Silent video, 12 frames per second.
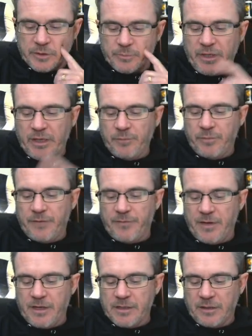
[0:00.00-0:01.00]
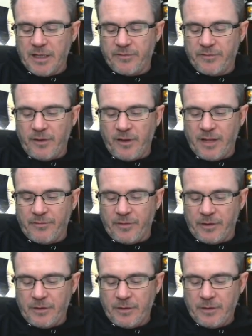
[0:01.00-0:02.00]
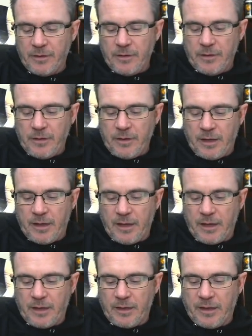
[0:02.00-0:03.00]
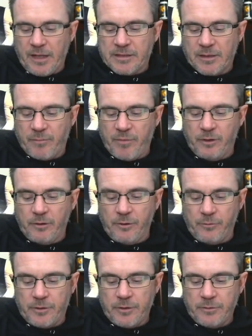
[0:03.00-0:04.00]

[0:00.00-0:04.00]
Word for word: big and beefy. He's level 11, and that's a big Luke.